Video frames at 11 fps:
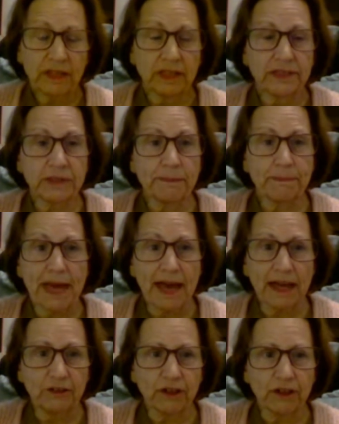It's a
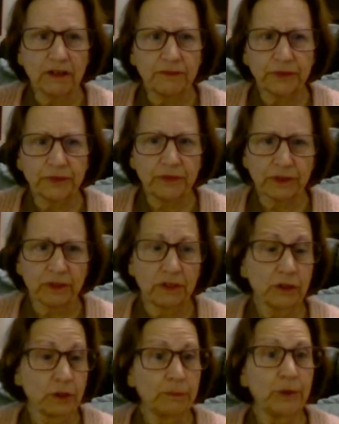matter of the
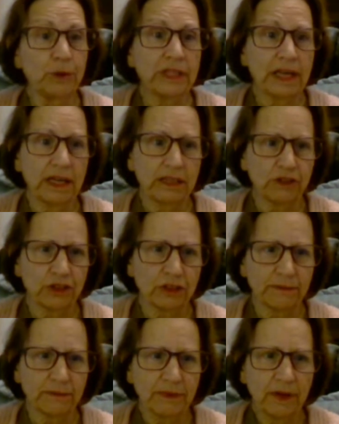communication.